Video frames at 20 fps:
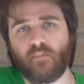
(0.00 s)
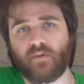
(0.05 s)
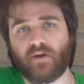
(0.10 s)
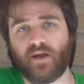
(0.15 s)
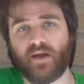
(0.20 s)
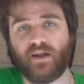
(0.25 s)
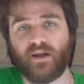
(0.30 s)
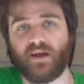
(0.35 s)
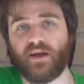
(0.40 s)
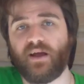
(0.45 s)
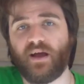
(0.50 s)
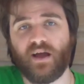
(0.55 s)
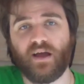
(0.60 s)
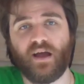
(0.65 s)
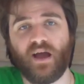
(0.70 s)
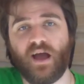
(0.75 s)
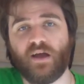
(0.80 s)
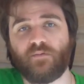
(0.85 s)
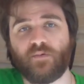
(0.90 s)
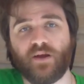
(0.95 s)
And
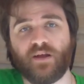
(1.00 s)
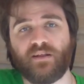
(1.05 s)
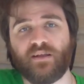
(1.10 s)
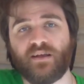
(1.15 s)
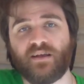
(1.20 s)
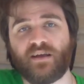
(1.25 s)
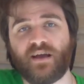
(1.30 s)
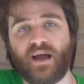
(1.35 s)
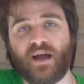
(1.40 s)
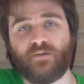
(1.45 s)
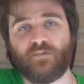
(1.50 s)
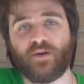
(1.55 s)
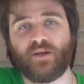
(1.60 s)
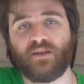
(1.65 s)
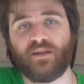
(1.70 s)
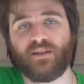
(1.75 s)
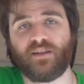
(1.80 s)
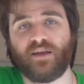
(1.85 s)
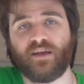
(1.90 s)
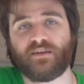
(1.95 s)
I really
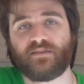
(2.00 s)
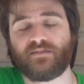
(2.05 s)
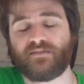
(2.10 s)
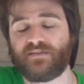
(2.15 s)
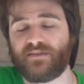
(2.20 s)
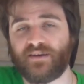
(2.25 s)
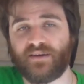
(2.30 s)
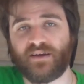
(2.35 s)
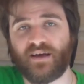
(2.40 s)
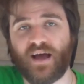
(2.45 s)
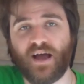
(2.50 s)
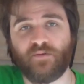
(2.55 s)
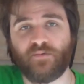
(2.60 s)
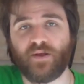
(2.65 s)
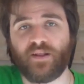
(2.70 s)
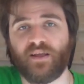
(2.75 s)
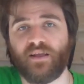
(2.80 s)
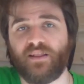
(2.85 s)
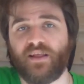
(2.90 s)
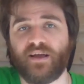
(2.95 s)
liked
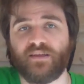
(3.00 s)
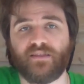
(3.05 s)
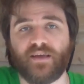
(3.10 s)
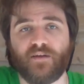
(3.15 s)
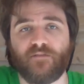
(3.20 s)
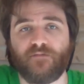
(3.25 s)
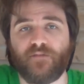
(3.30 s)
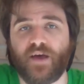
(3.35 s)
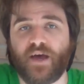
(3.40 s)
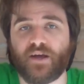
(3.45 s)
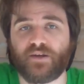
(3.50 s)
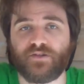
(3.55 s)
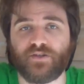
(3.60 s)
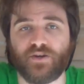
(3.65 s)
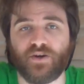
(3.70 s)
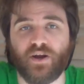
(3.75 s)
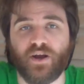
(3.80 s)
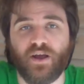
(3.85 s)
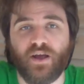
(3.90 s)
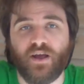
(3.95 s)
that
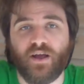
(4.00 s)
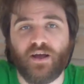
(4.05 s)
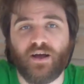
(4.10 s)
factor.